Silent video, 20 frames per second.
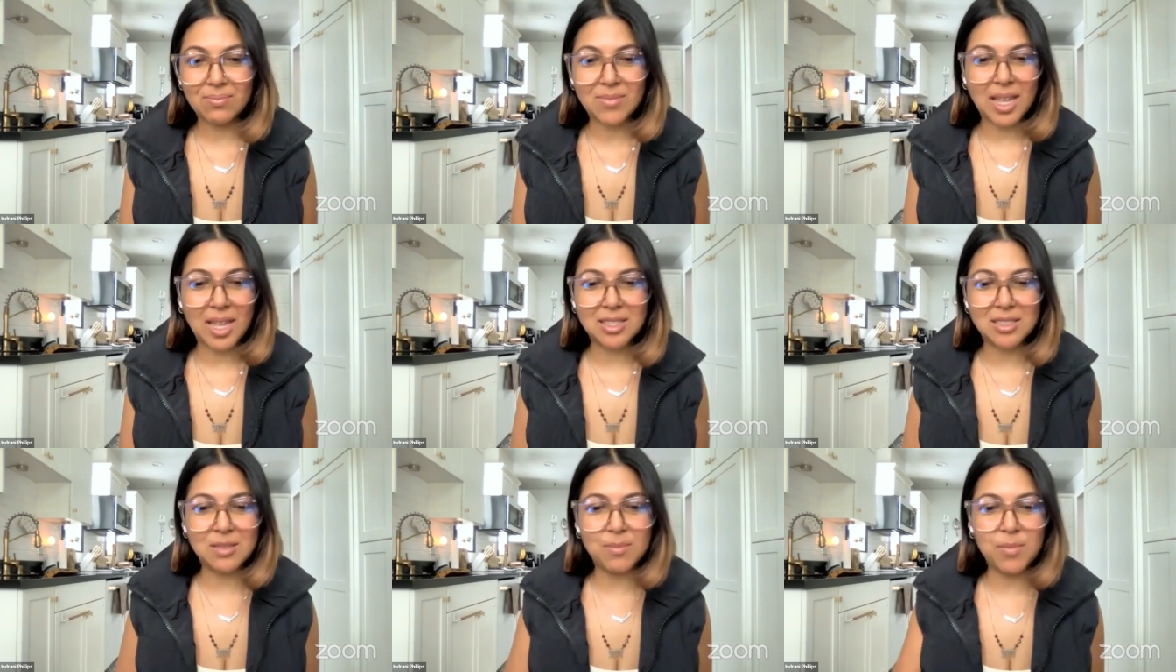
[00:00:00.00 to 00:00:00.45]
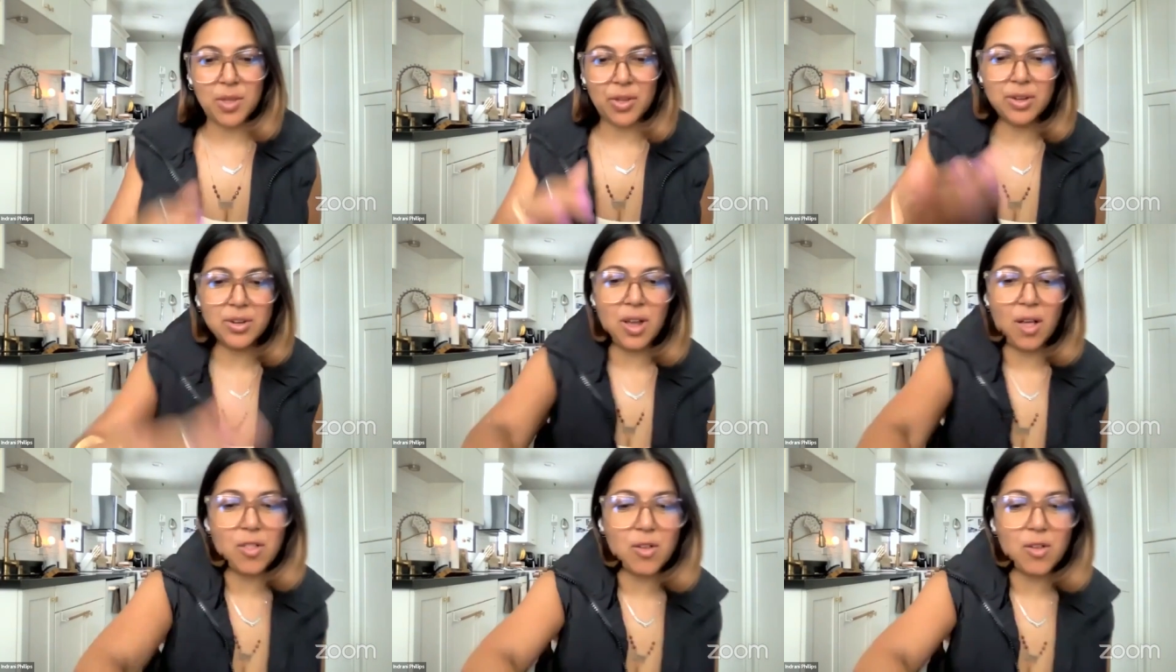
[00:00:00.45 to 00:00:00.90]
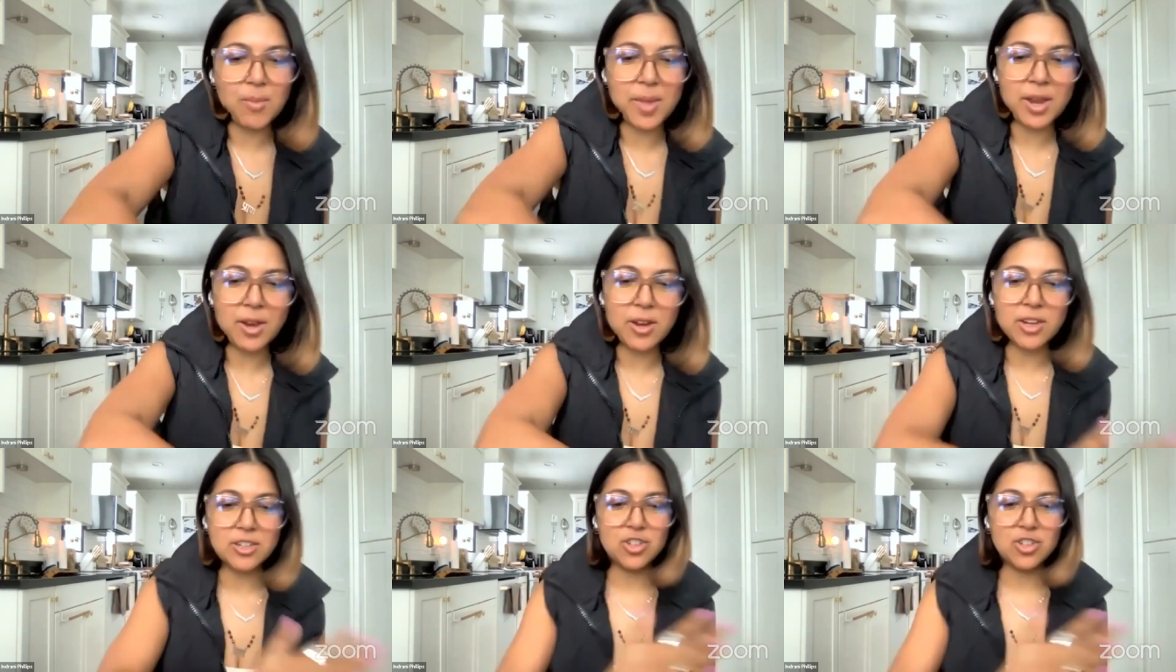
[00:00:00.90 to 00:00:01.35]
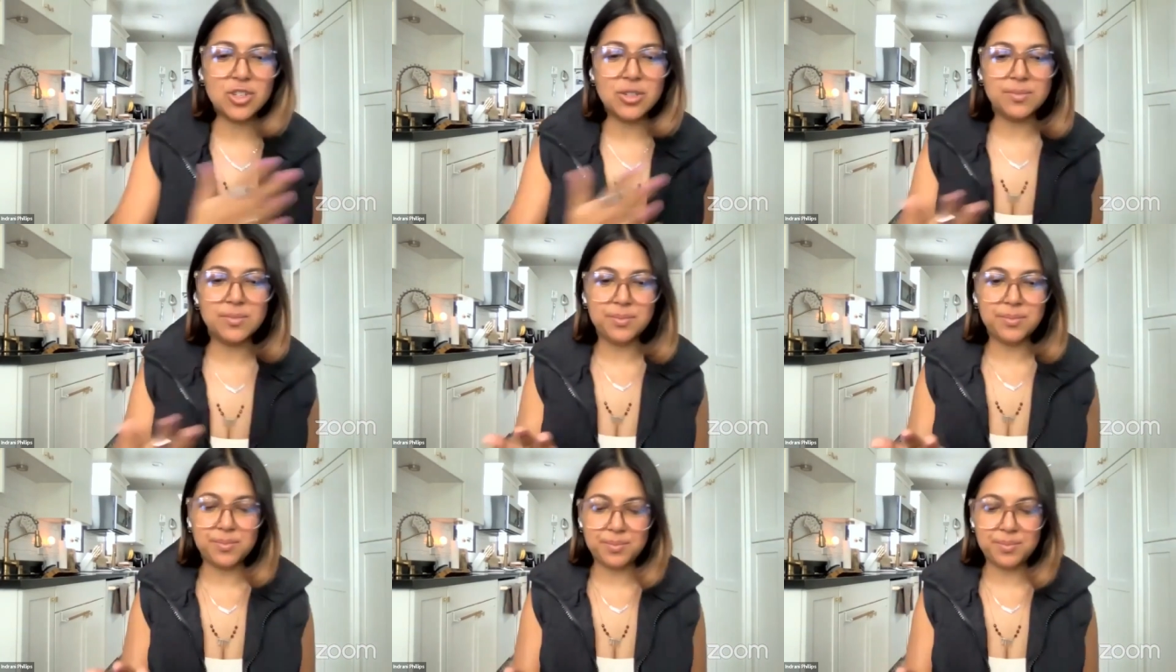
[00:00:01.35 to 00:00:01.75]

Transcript: That's the million dollar marriage.